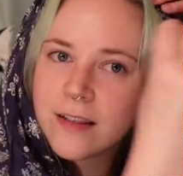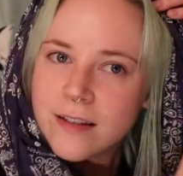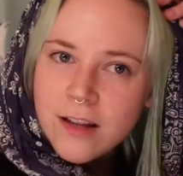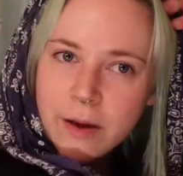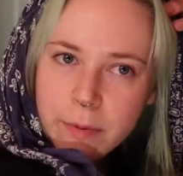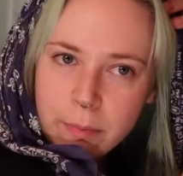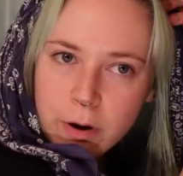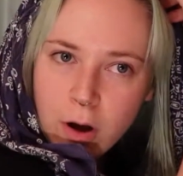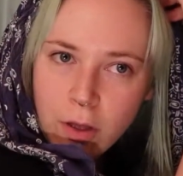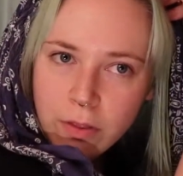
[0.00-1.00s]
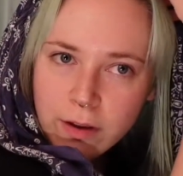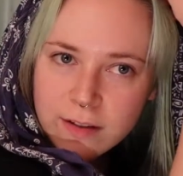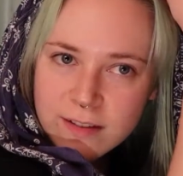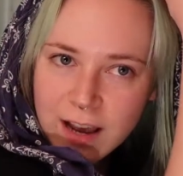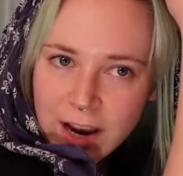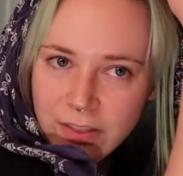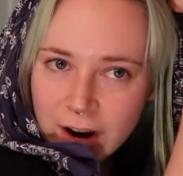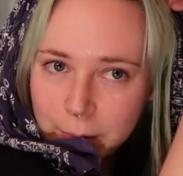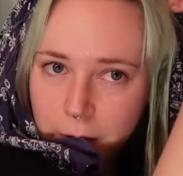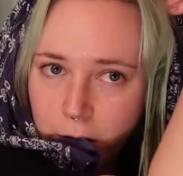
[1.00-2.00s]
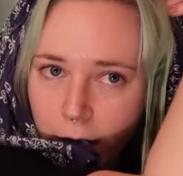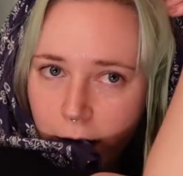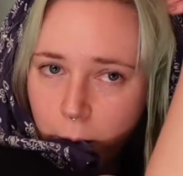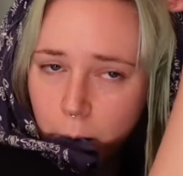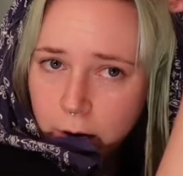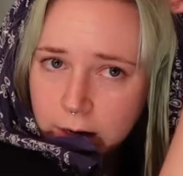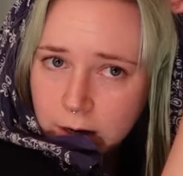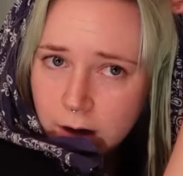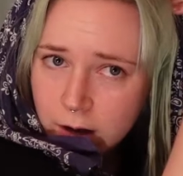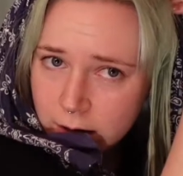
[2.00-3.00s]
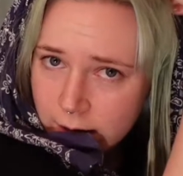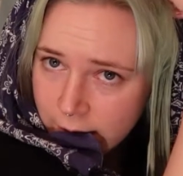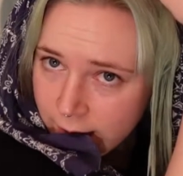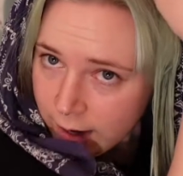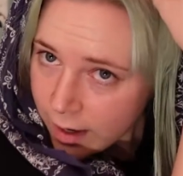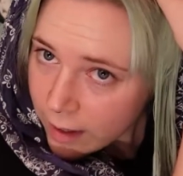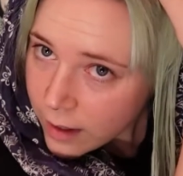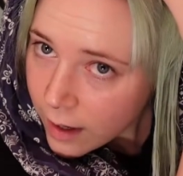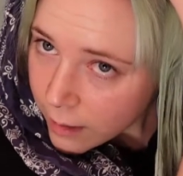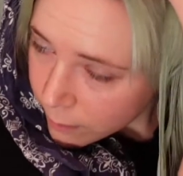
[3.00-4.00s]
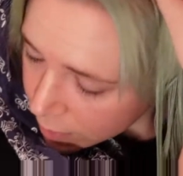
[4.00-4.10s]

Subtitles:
this clip and put it on the side that I'm not working on, and I'm